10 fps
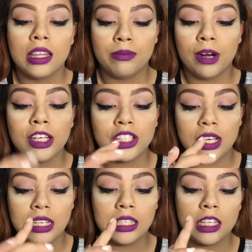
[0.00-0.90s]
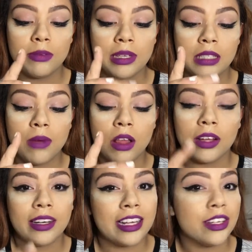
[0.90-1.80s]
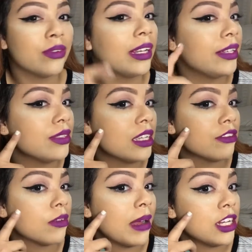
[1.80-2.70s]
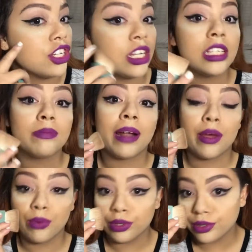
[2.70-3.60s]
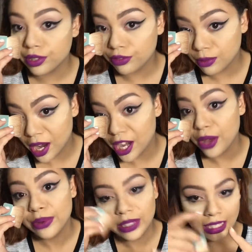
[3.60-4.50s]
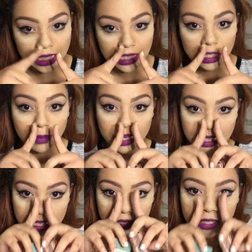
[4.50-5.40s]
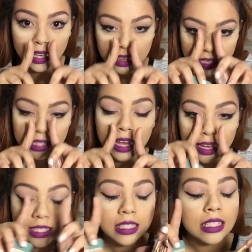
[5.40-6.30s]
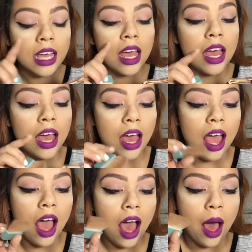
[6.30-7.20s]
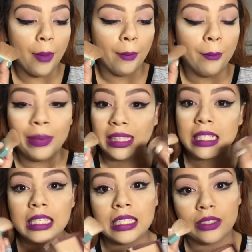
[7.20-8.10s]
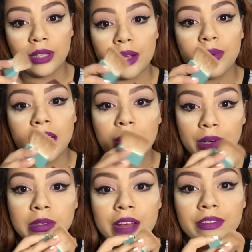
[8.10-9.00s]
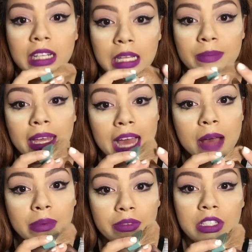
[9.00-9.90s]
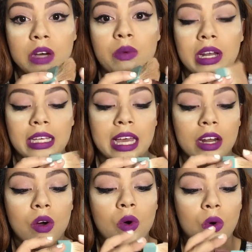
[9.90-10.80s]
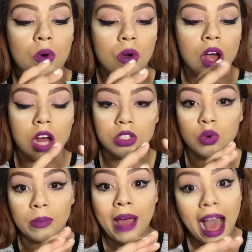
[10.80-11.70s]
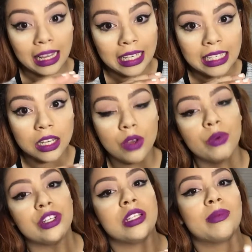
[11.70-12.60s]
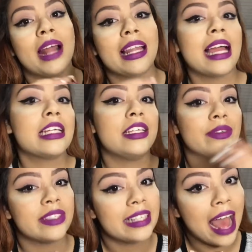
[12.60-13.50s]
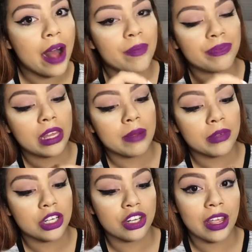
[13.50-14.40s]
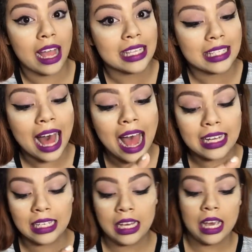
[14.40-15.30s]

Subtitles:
The brush is a little bit smaller, and I don't like using it for my cheeks, but I will use it for my nose because it's a little bit easier to get these lines. But this is a great one. I would definitely pick up if you don't want to get a whole contour palette, which is what I like to use now, and I'm going to show you guys that.